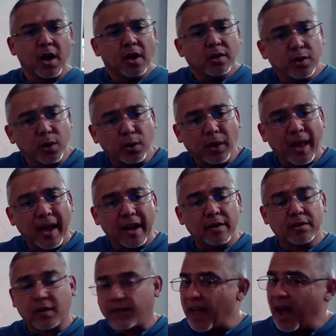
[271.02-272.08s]
2 layers
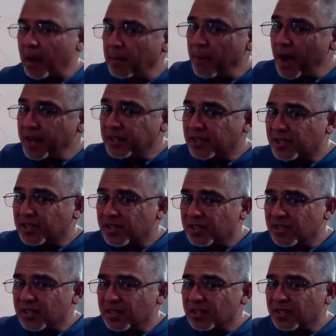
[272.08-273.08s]
of how much?